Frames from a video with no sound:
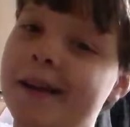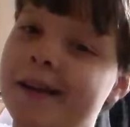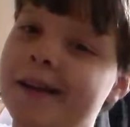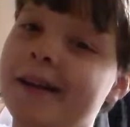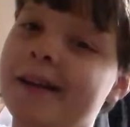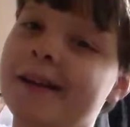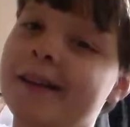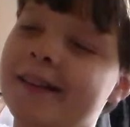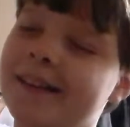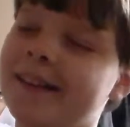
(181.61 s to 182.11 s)

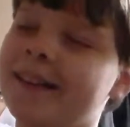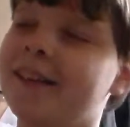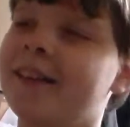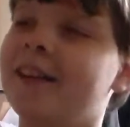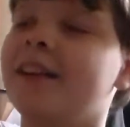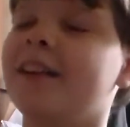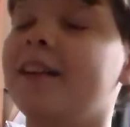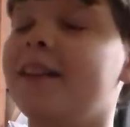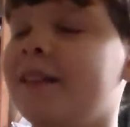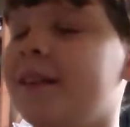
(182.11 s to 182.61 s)
Mm-hmm.
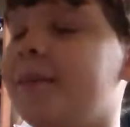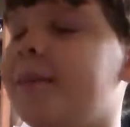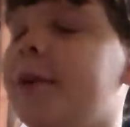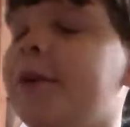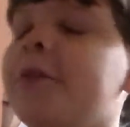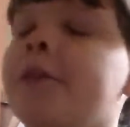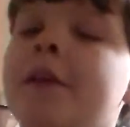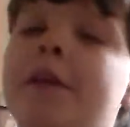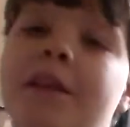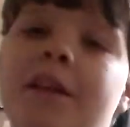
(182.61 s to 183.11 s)
Or uh,
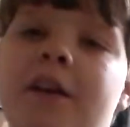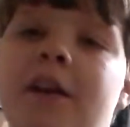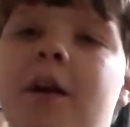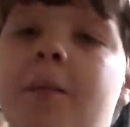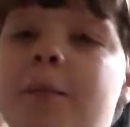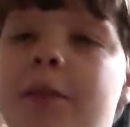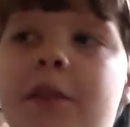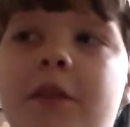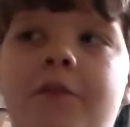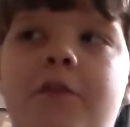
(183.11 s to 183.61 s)
post in the
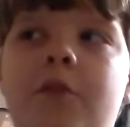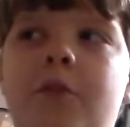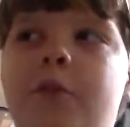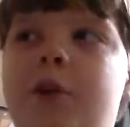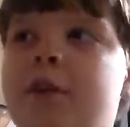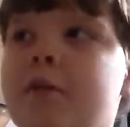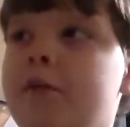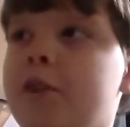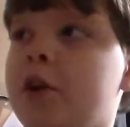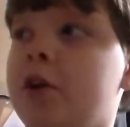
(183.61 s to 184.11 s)
comments if you
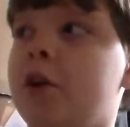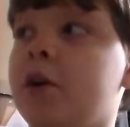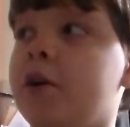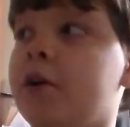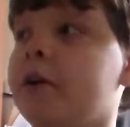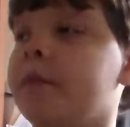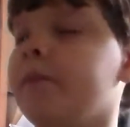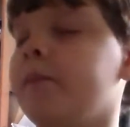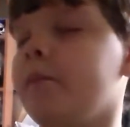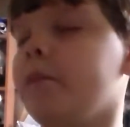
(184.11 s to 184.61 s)
want a
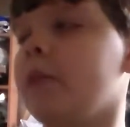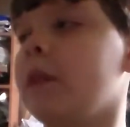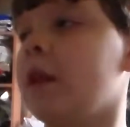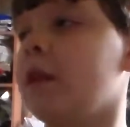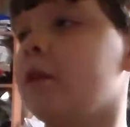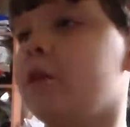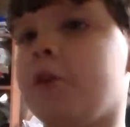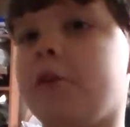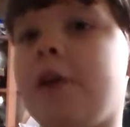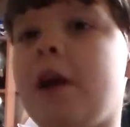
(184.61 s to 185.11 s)
vlog.
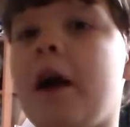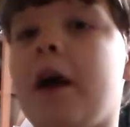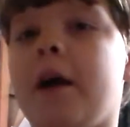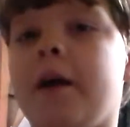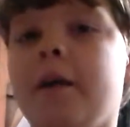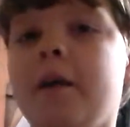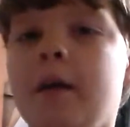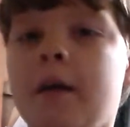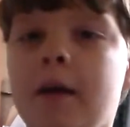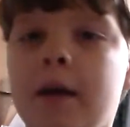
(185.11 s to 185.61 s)
So yeah,
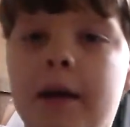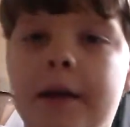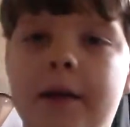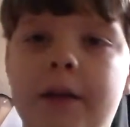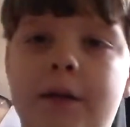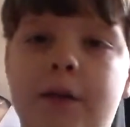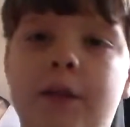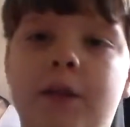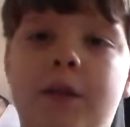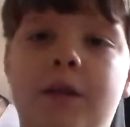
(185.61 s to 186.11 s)
I
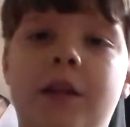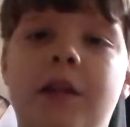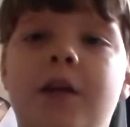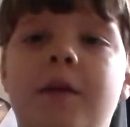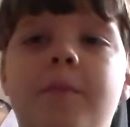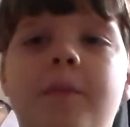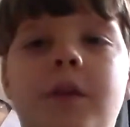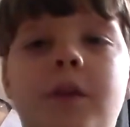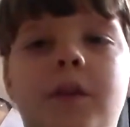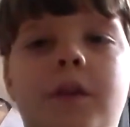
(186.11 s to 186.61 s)
guess this is
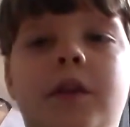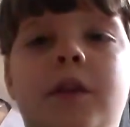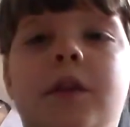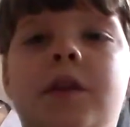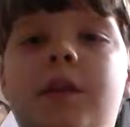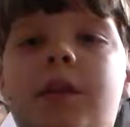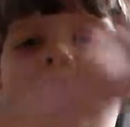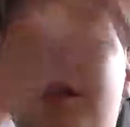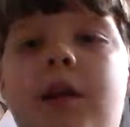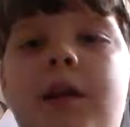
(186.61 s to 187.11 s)
Sam
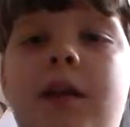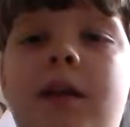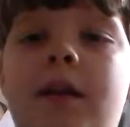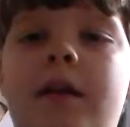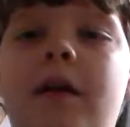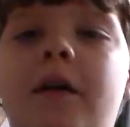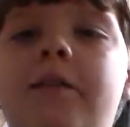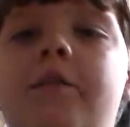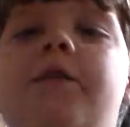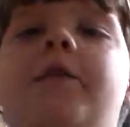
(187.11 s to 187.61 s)

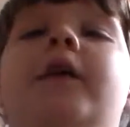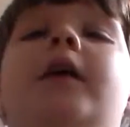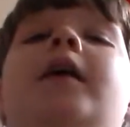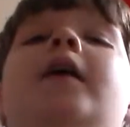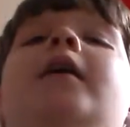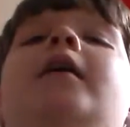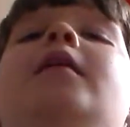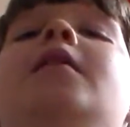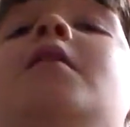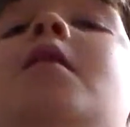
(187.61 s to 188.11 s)
signing off
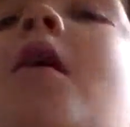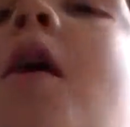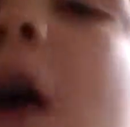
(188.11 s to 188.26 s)
and